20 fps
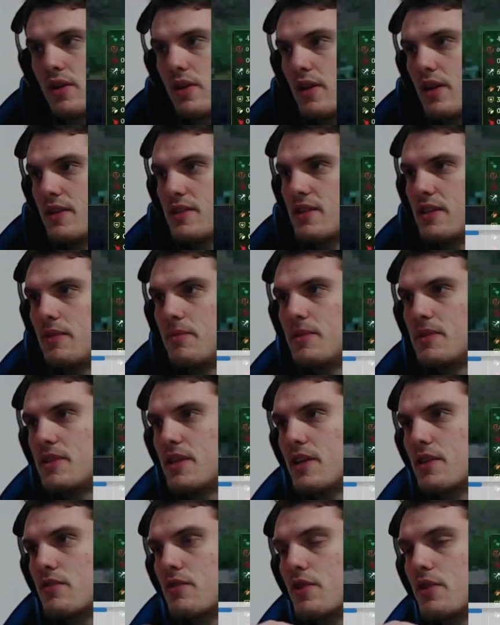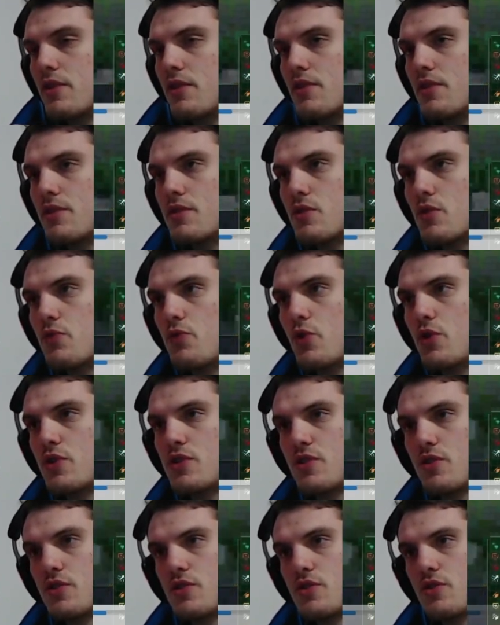Let's see the mistakes right here. So four
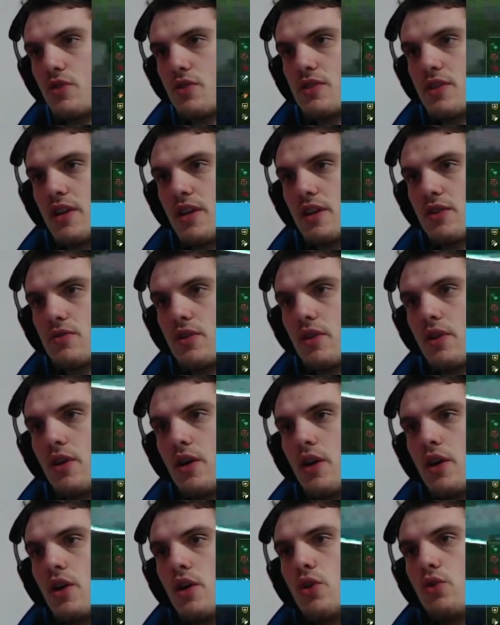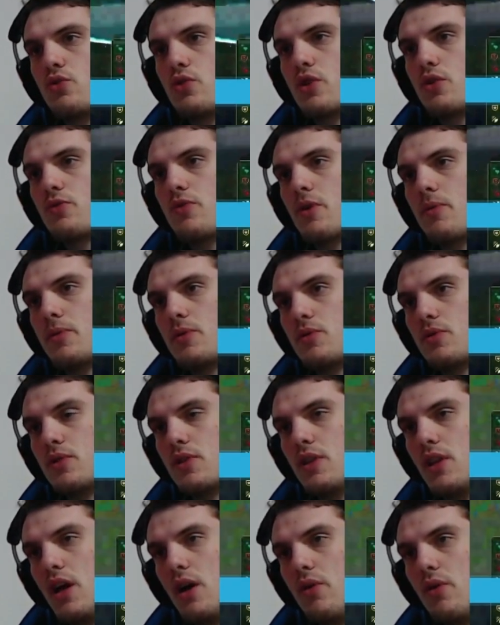zero zero is the next one. We try to farm into the
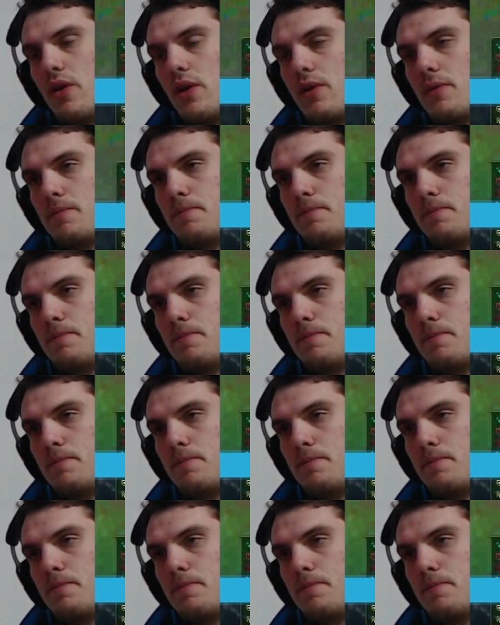tower.